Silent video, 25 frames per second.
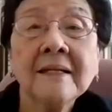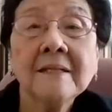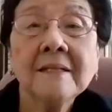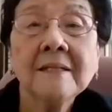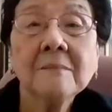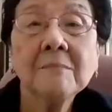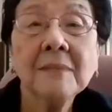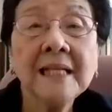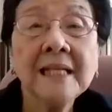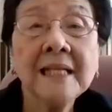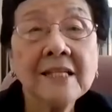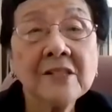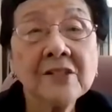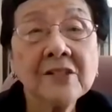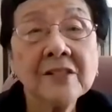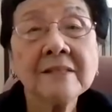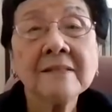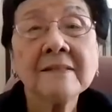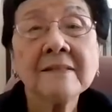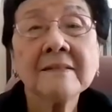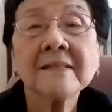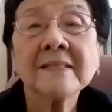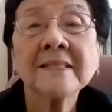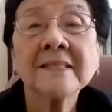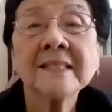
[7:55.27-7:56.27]
Malaysian
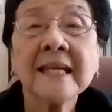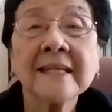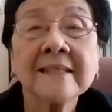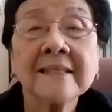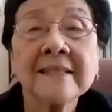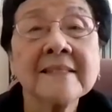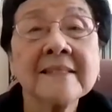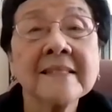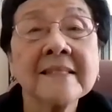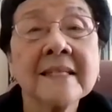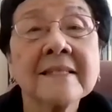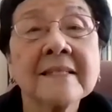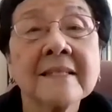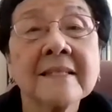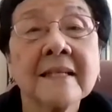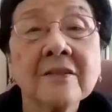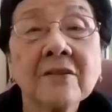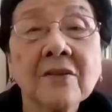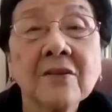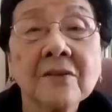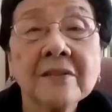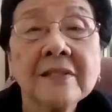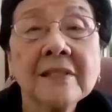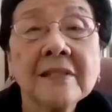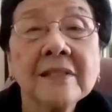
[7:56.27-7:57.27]
statistics,
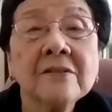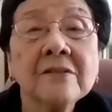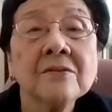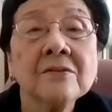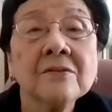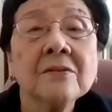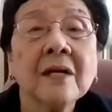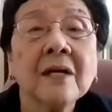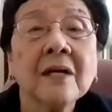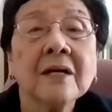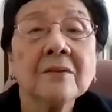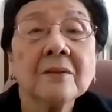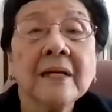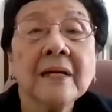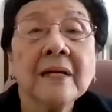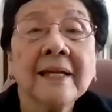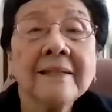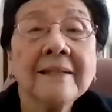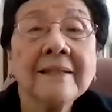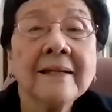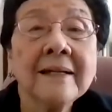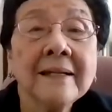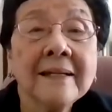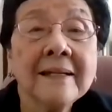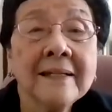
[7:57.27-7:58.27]
according to our
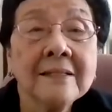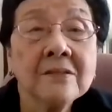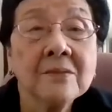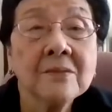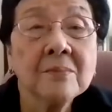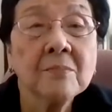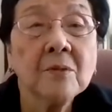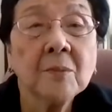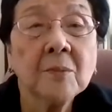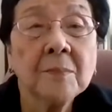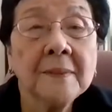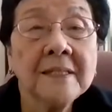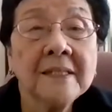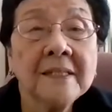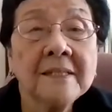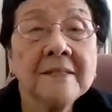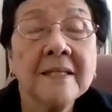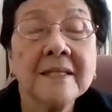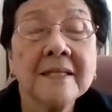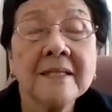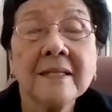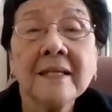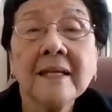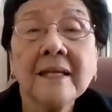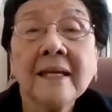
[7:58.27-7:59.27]
NIH
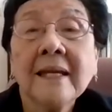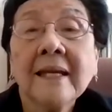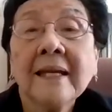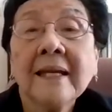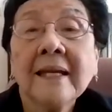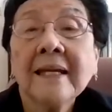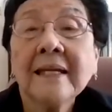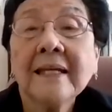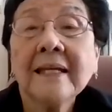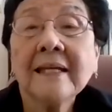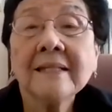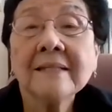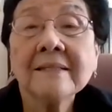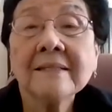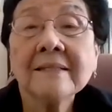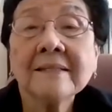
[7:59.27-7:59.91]
morbidity, is